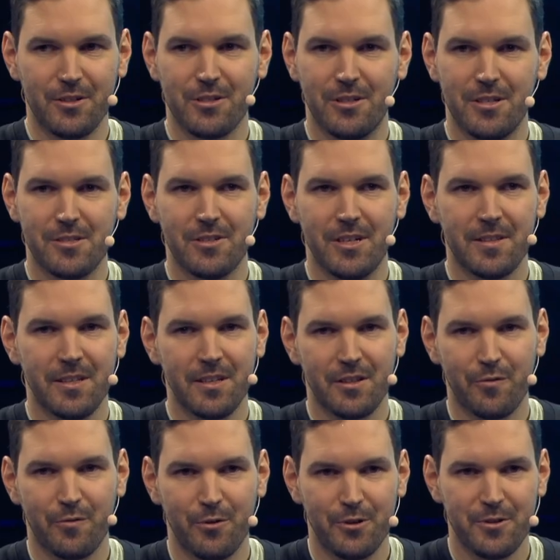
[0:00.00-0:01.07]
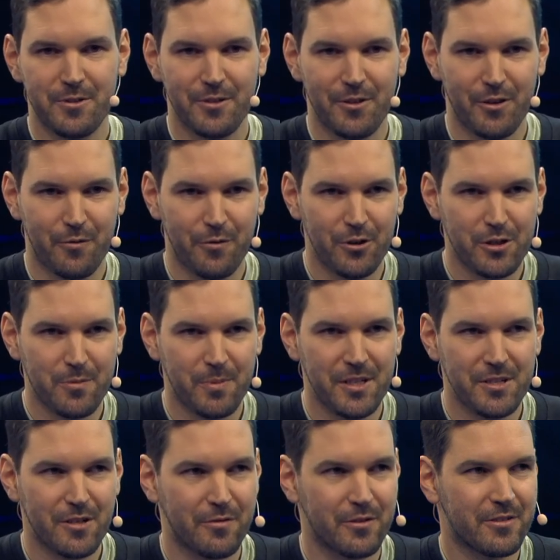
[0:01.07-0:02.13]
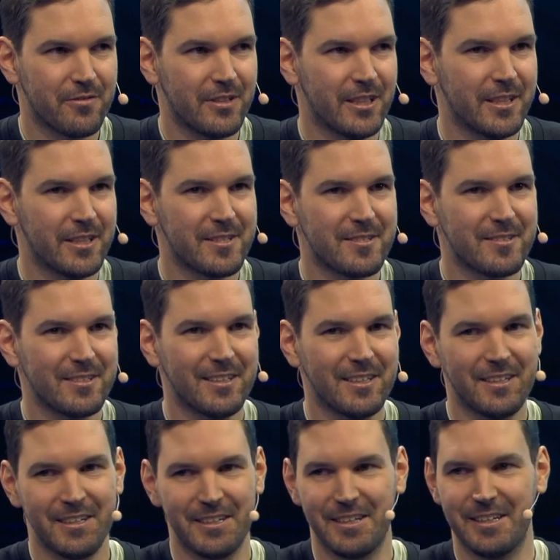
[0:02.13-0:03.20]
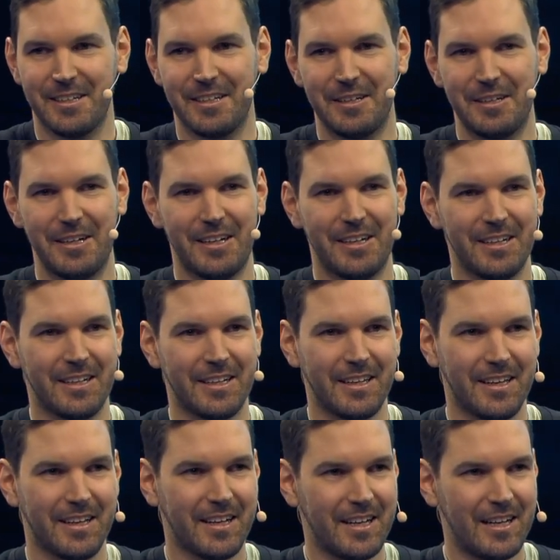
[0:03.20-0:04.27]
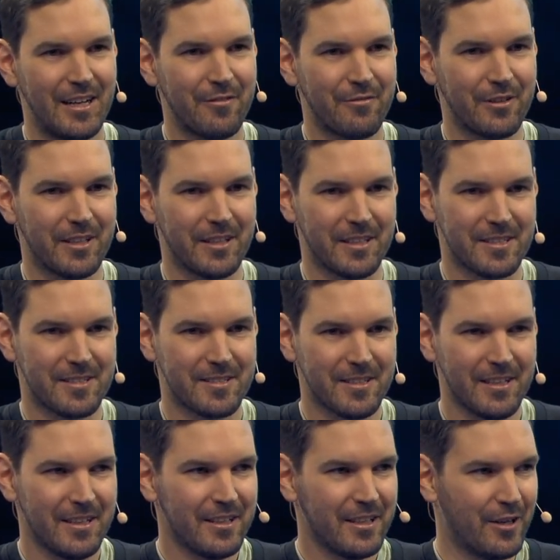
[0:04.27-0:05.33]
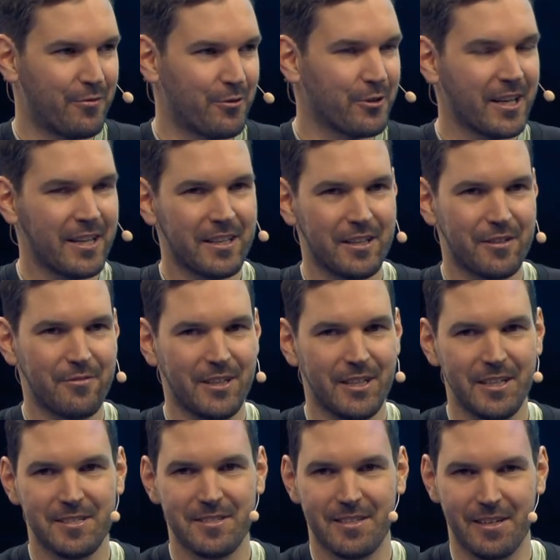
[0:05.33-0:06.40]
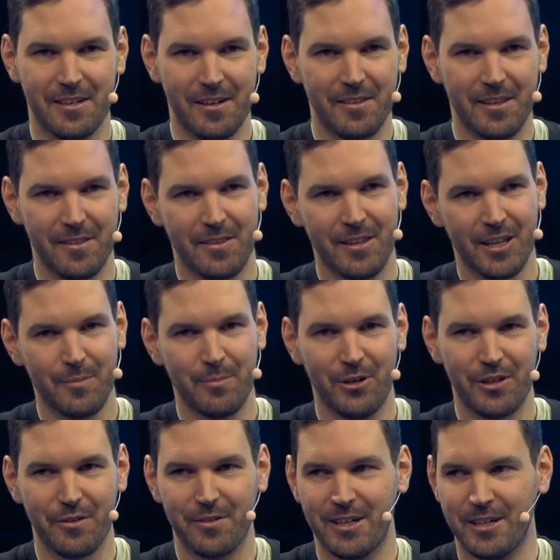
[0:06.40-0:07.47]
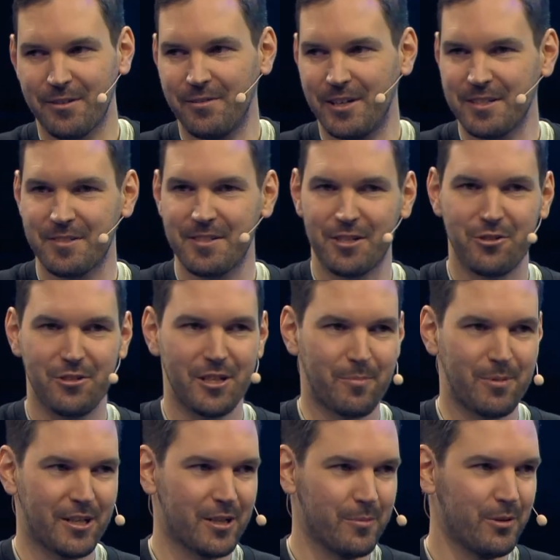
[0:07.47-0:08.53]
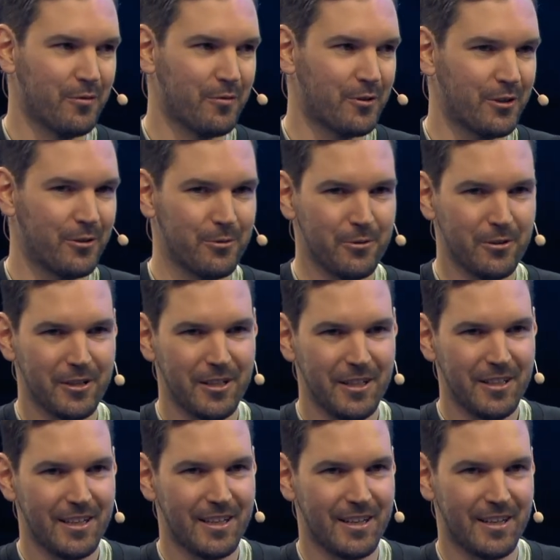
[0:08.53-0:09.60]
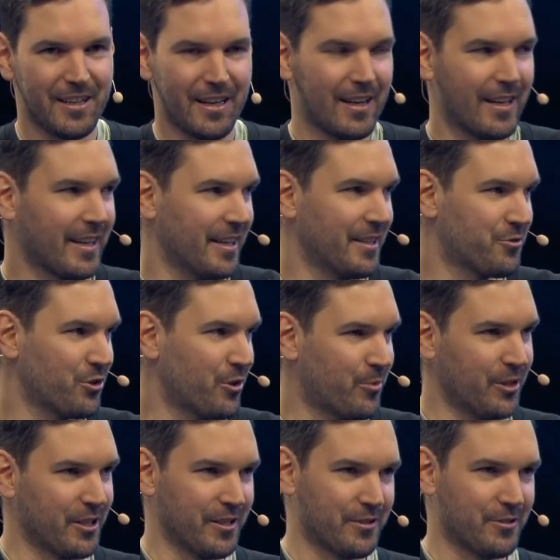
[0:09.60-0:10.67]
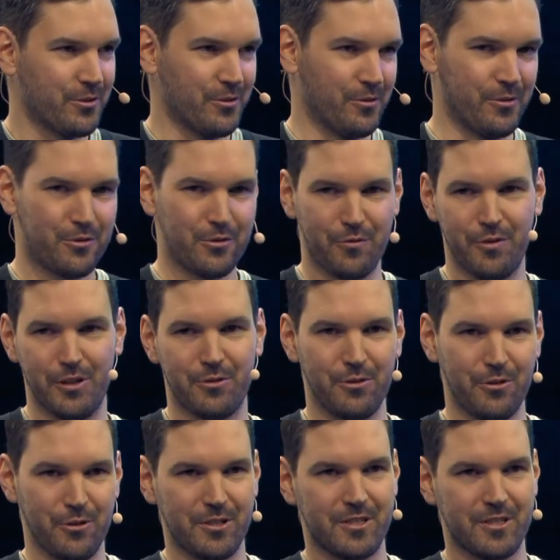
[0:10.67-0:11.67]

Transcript: so, so I think the first, the first piece of advice uh, I have is if you're getting advice, then, then think about if that advice is actually applicable for you uh, and like interpret it to, to fit to your